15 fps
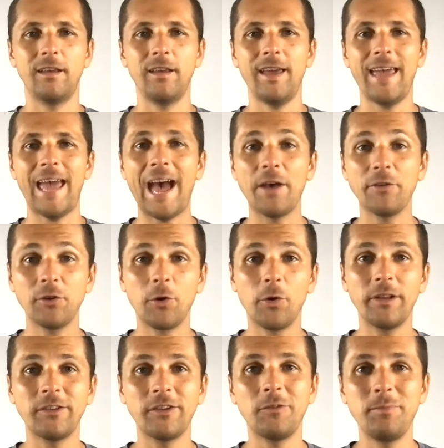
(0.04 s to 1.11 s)
Hey, how's it
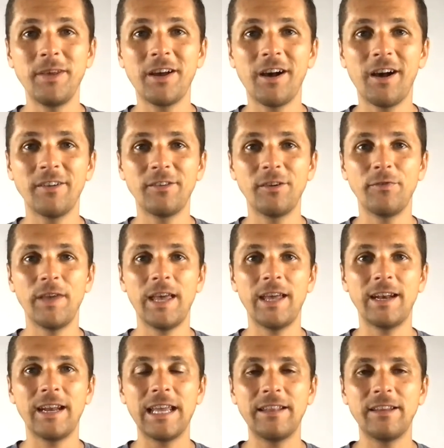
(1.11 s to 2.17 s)
going? This is Pete Kachev,
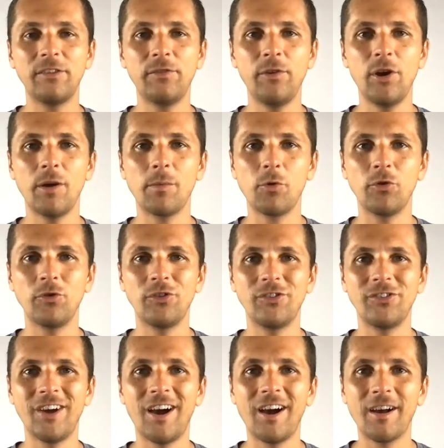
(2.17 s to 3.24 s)
and in this video I'm going to
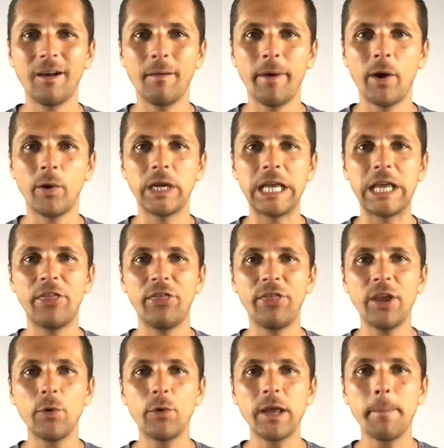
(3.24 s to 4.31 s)
talk about
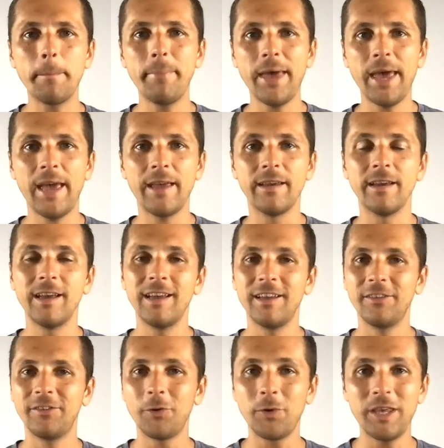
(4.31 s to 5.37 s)
Ethereum Pay.
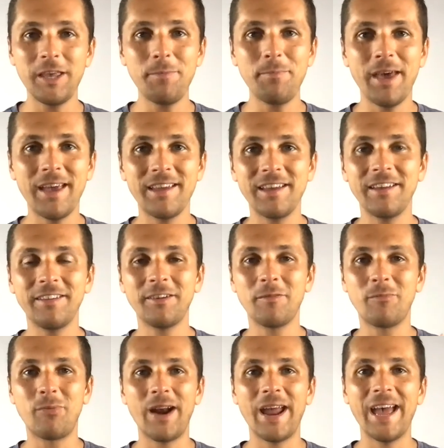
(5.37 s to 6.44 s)
So ePay is a
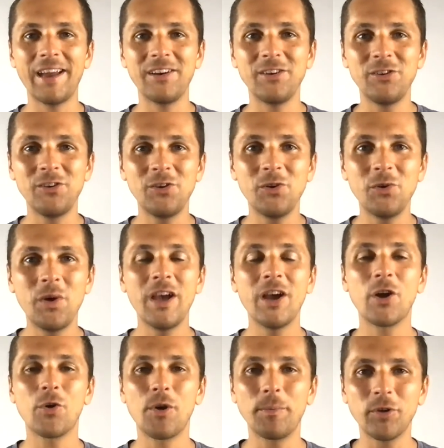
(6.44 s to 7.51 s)
brand new
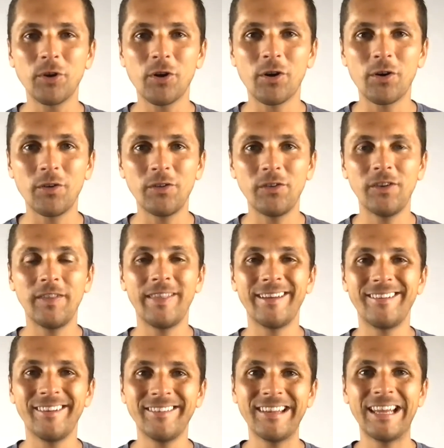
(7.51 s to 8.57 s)
cryptocurrency
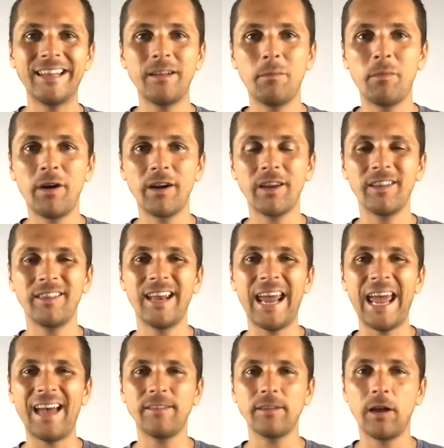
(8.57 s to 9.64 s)
that just hit the market that
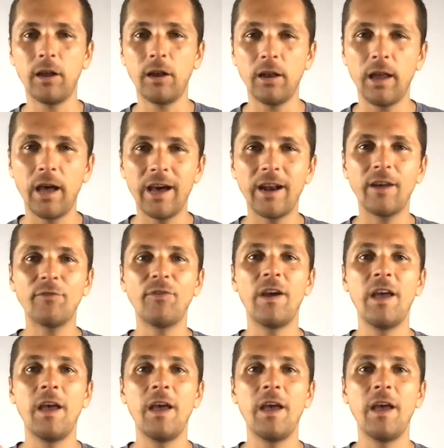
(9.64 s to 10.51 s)
has a lot of